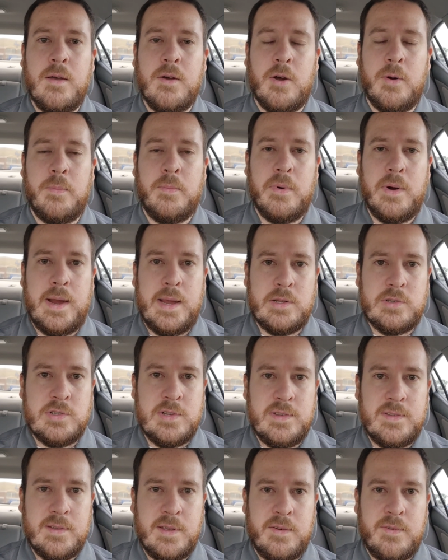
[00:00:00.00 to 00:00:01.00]
or
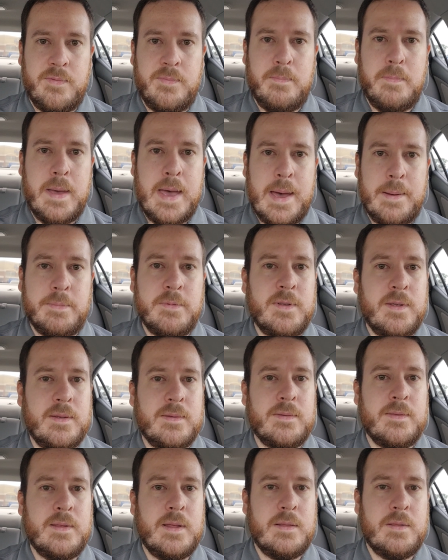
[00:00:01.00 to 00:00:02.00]
branches of
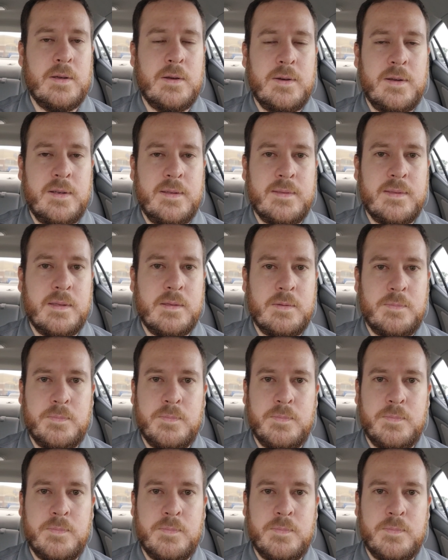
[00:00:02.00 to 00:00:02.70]
Baptists that there is.